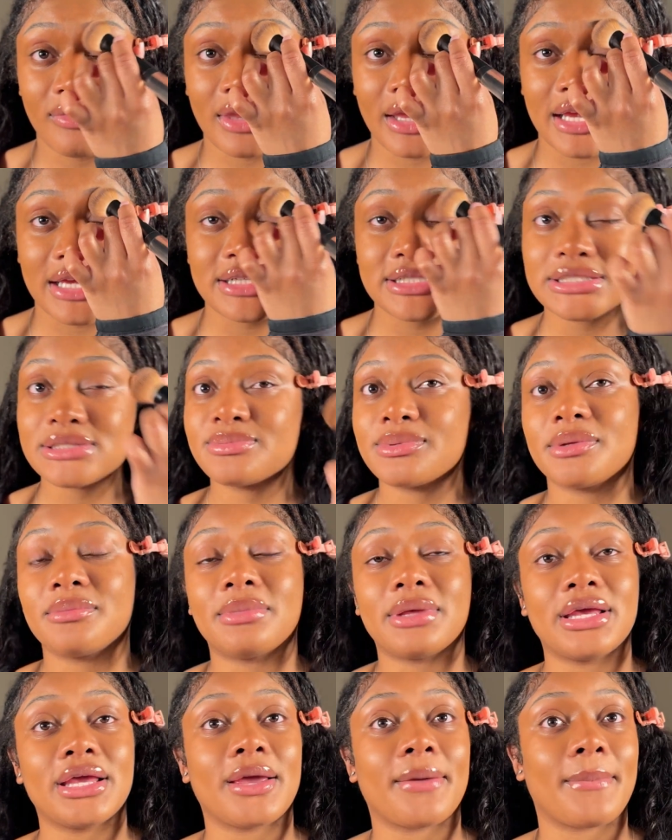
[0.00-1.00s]
it just be
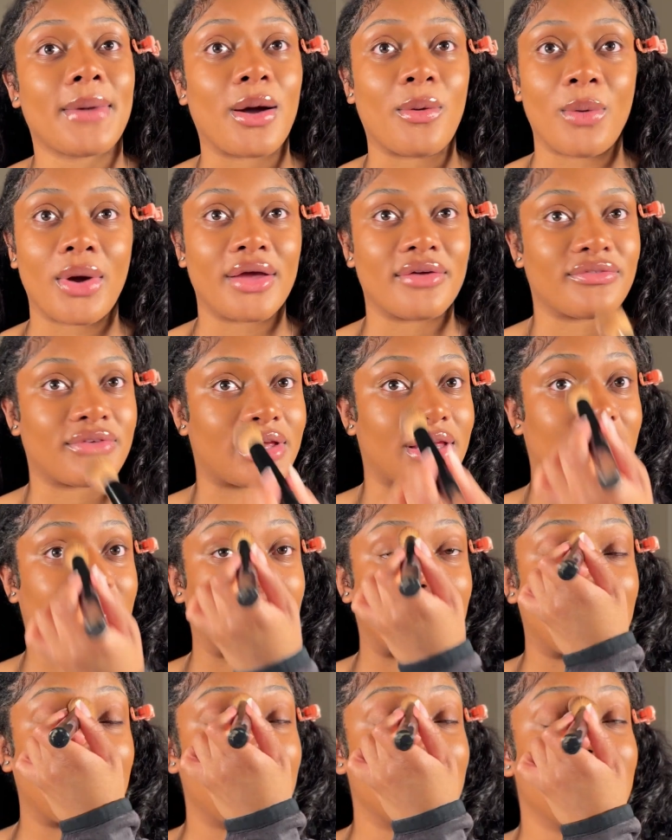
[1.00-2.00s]
me and my wife.
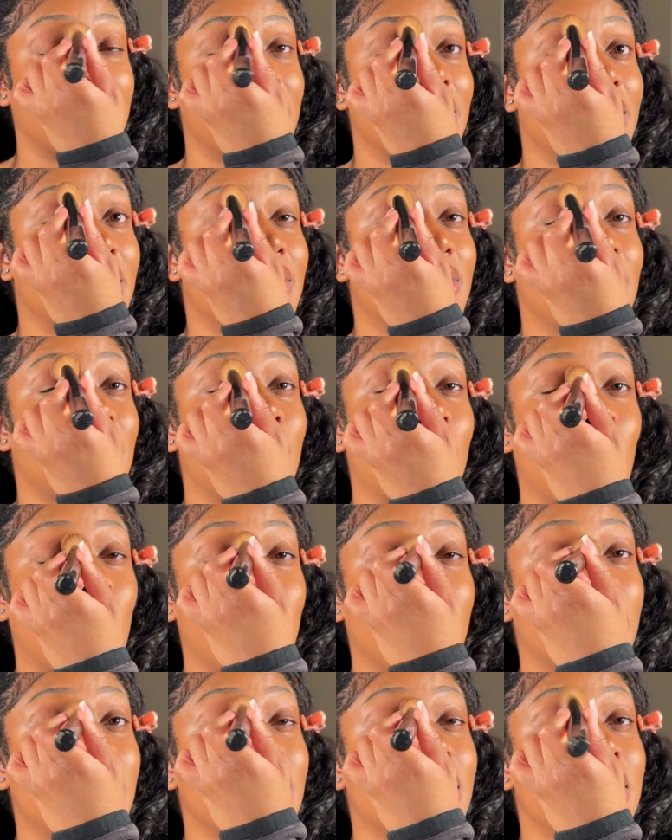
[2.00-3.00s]
And
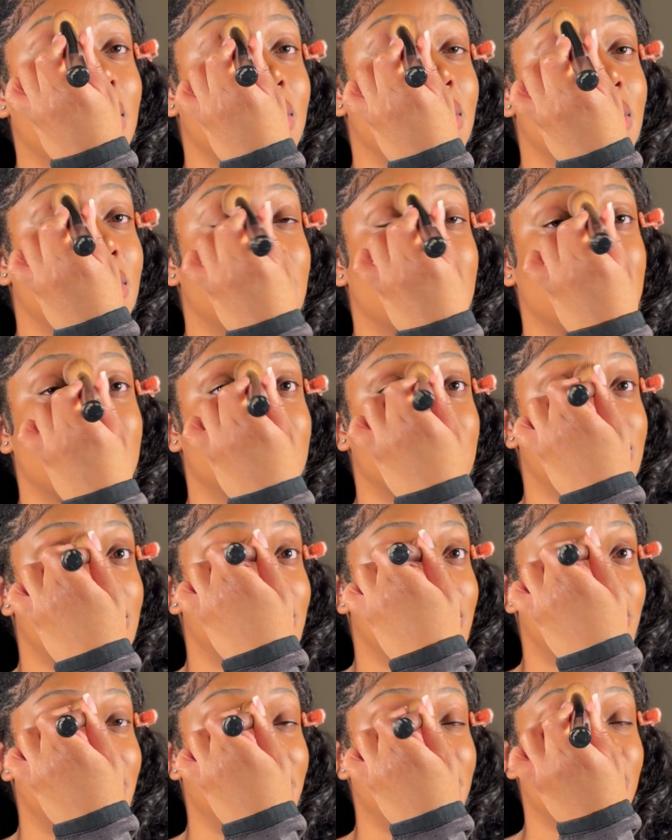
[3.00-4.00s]
we
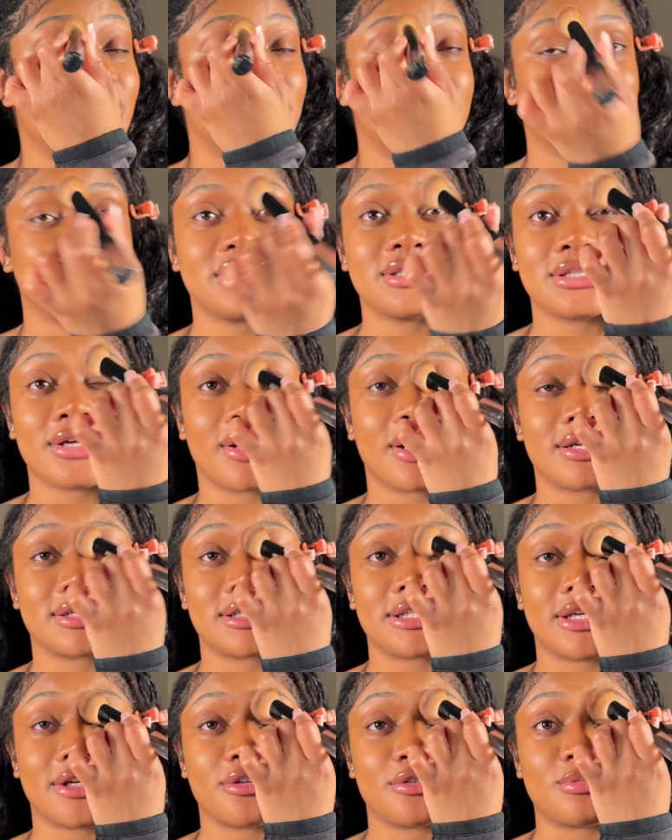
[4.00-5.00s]
be really to
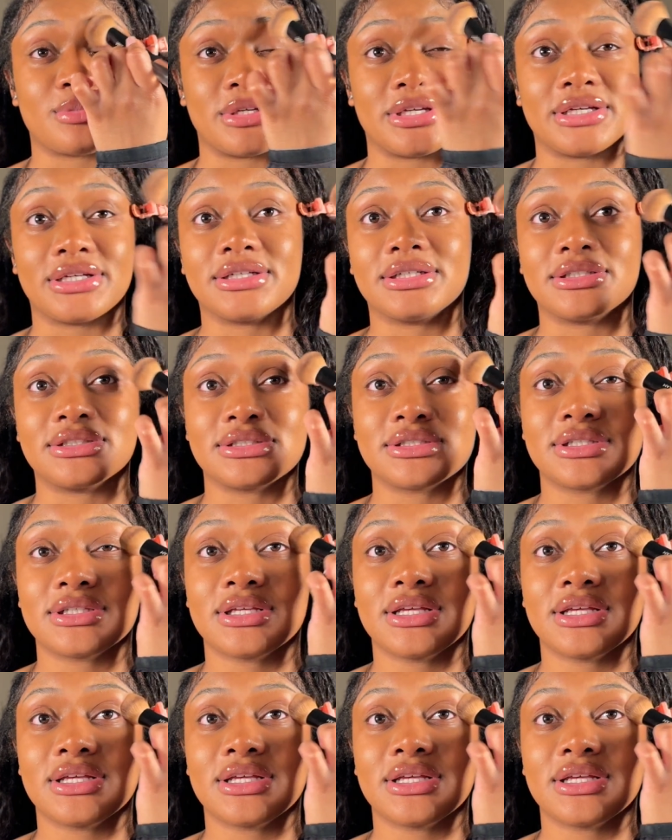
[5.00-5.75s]
ourselves because